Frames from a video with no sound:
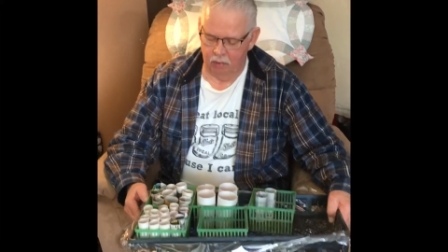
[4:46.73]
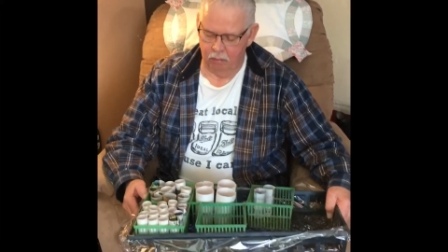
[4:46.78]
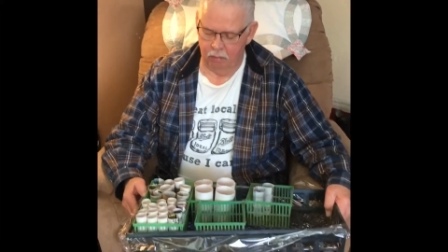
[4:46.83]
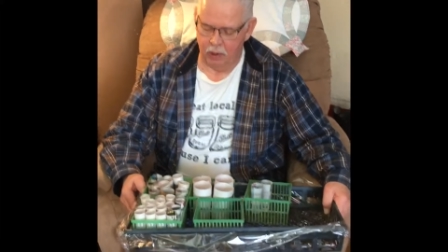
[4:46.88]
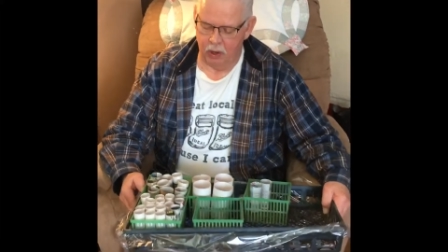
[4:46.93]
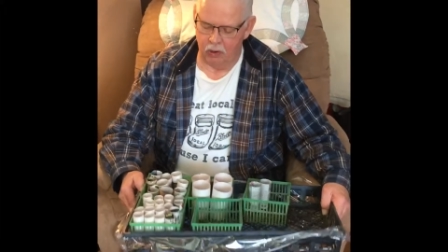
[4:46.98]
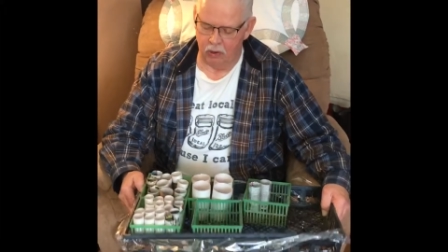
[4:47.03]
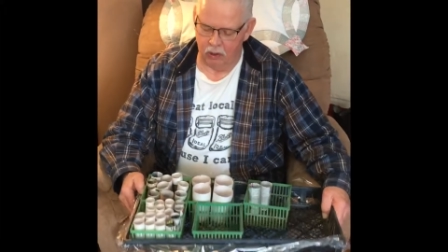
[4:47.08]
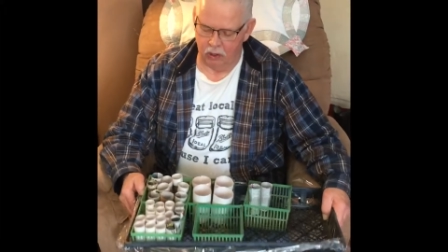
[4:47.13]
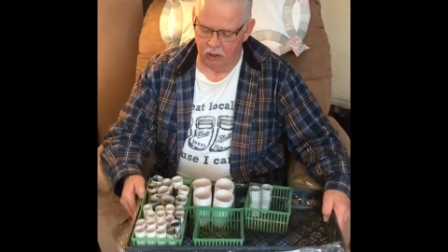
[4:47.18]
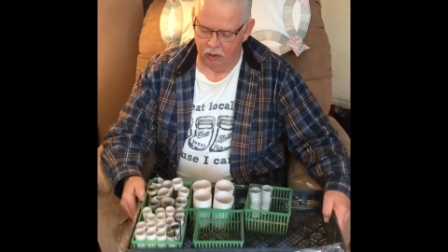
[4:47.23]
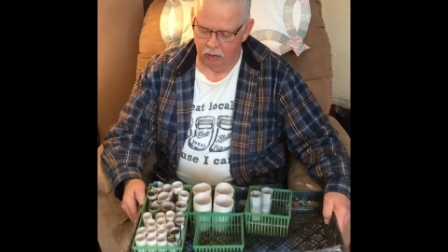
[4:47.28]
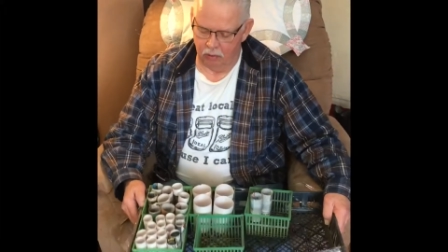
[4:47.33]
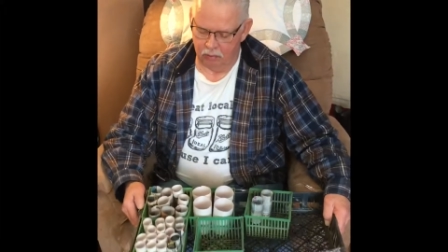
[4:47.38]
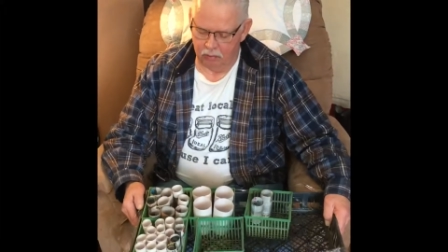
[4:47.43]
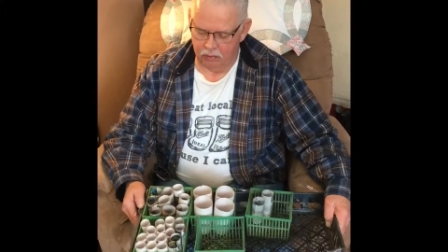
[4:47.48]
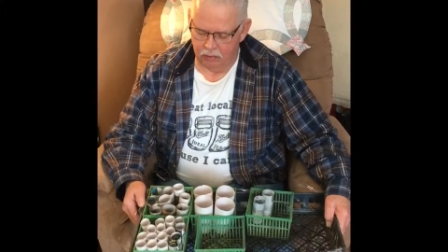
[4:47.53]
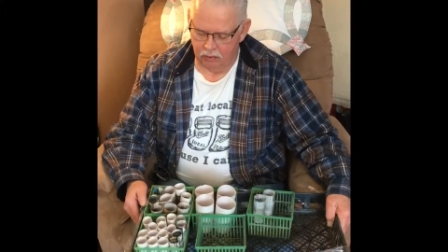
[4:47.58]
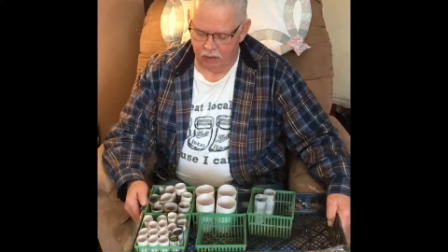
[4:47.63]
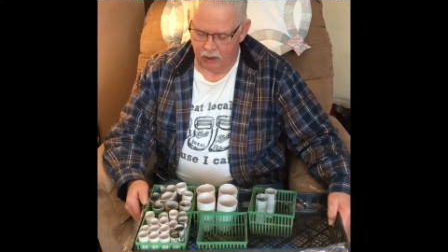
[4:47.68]
berry
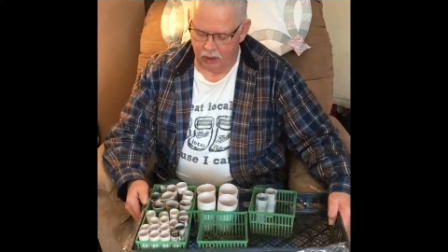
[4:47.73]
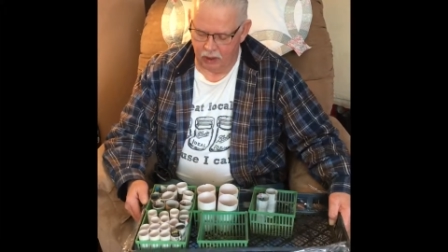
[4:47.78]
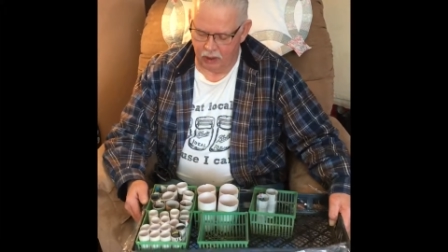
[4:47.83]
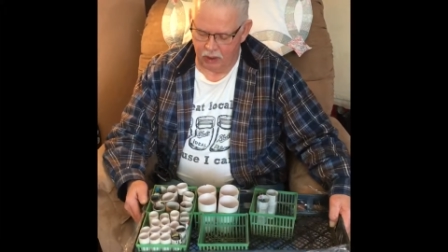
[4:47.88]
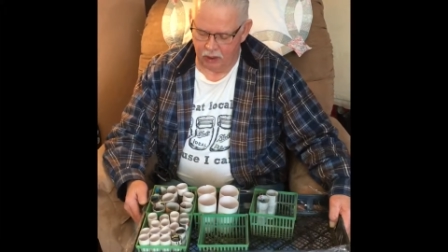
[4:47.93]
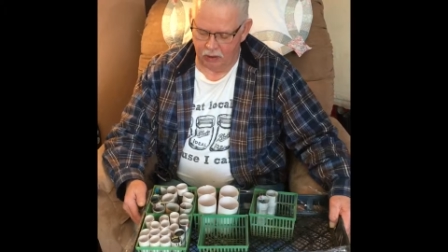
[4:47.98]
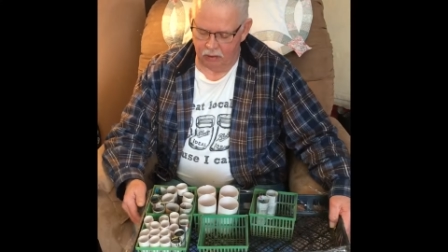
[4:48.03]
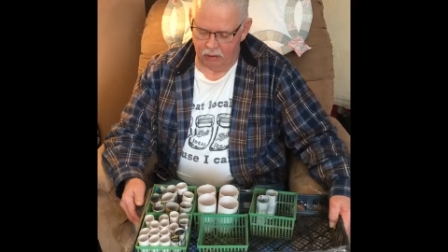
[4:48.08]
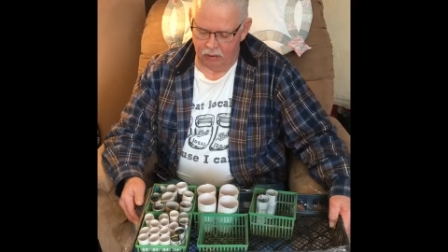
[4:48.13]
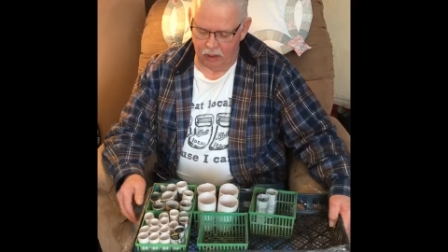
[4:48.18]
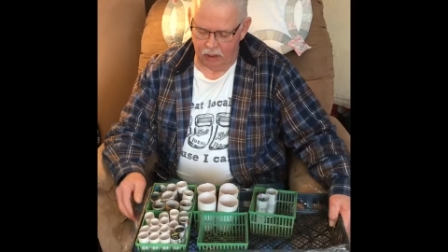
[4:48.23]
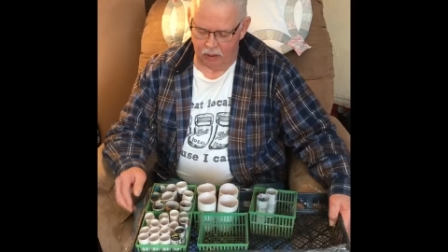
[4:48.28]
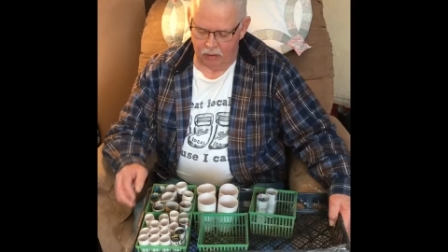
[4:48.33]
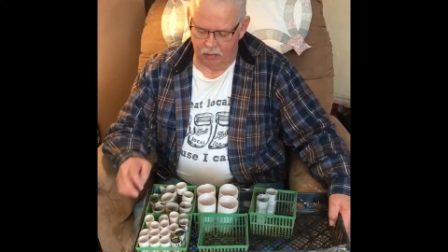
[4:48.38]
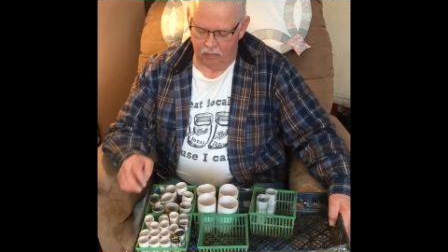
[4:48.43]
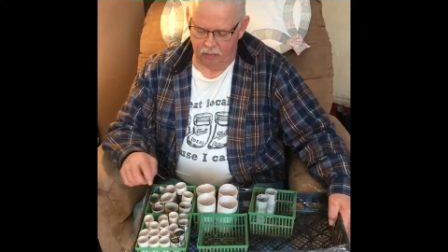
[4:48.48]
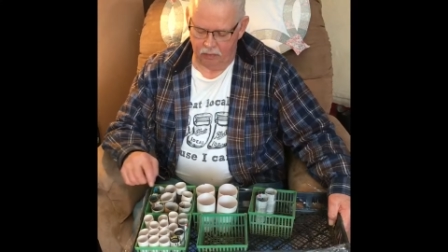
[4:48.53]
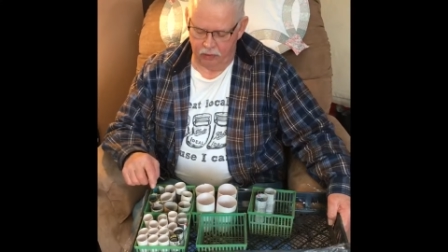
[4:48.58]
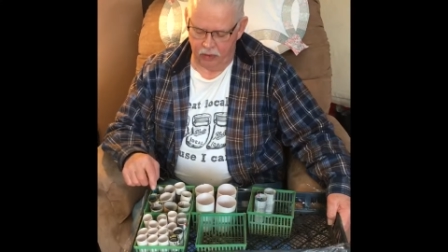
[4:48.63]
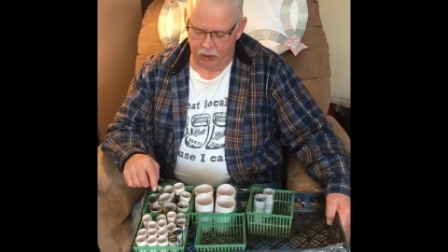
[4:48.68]
cubes, and the
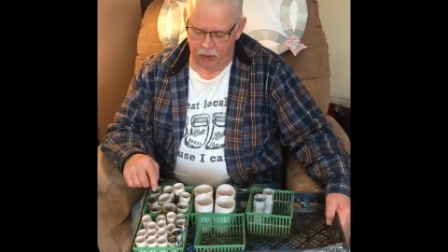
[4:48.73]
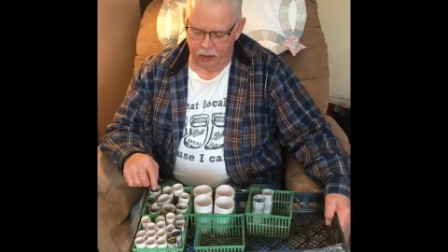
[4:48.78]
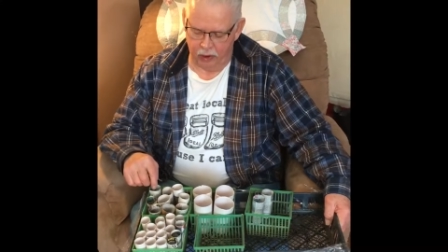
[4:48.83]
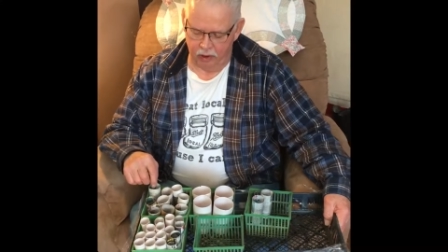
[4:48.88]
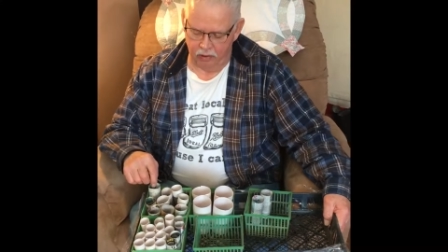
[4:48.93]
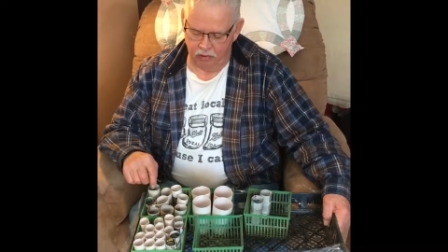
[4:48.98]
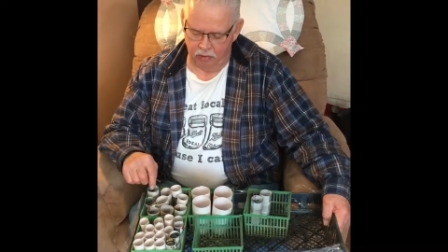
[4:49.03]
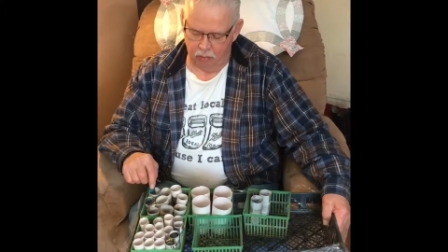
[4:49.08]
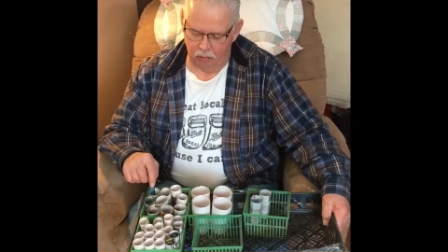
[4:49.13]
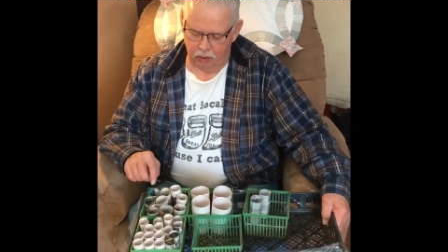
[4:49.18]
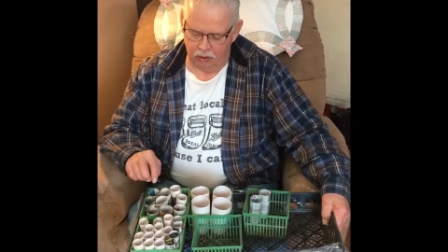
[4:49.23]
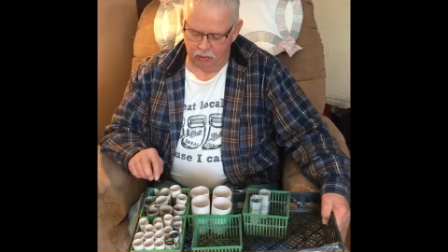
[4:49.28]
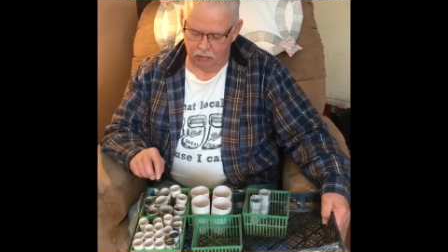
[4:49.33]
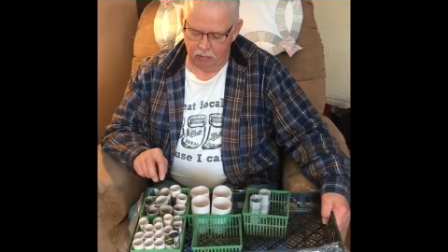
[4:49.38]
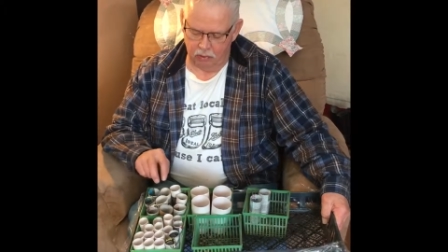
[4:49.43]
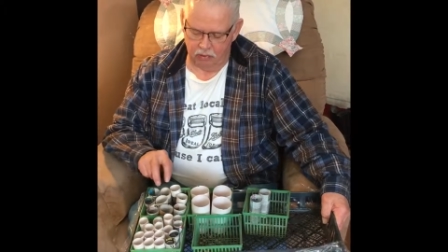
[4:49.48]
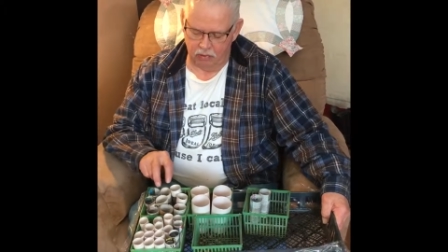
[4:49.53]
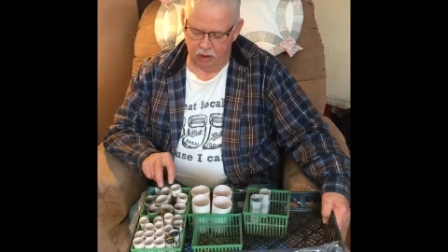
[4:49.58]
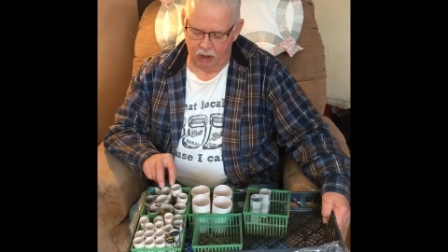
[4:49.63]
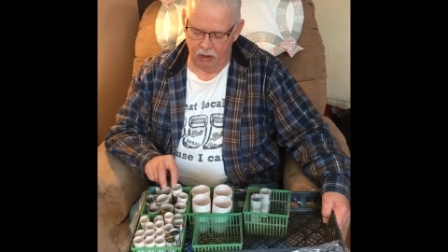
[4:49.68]
larger ones,
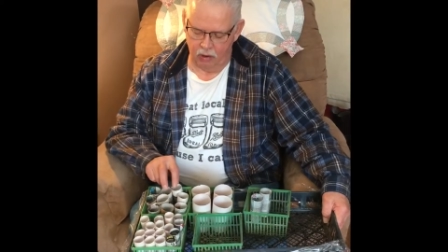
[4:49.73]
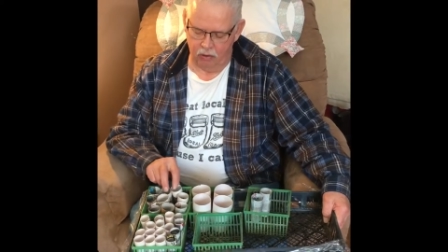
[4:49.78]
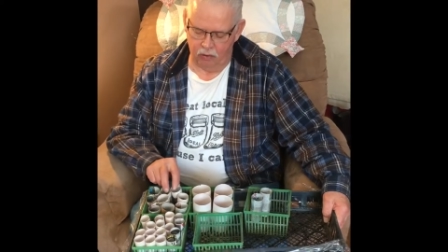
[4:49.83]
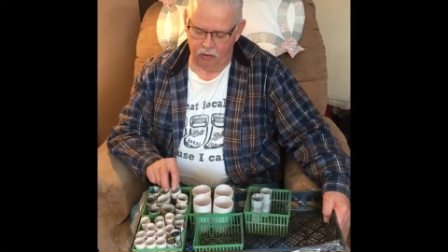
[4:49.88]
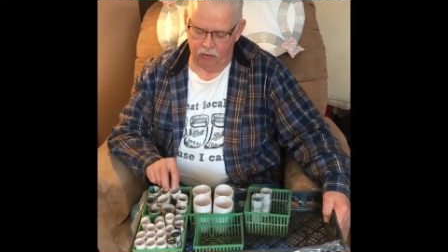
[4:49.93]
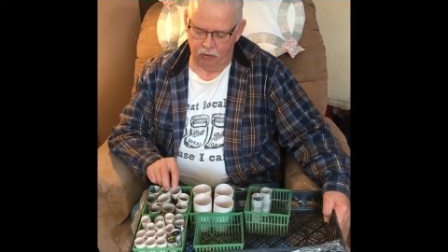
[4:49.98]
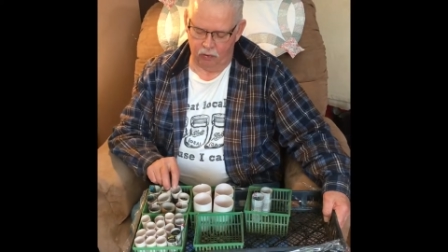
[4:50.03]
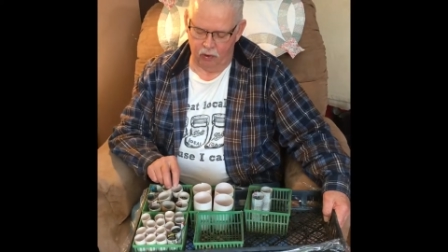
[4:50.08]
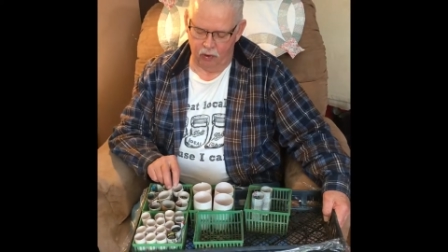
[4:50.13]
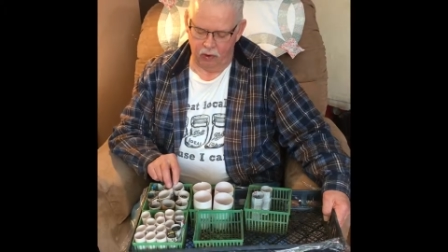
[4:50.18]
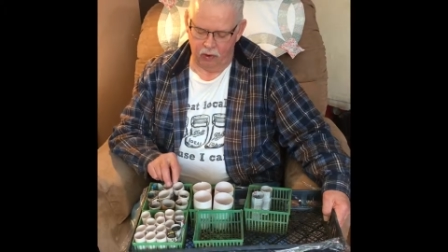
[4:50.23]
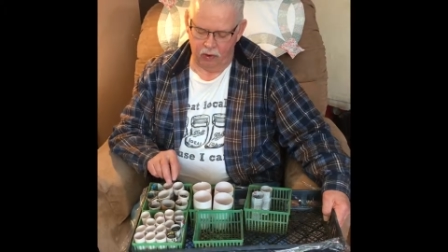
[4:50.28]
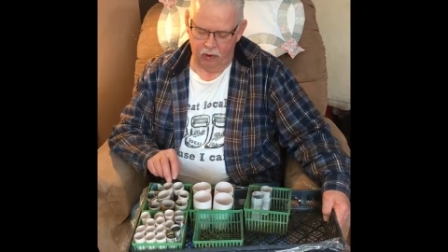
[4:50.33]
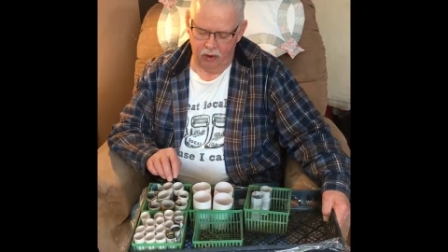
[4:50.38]
which I use for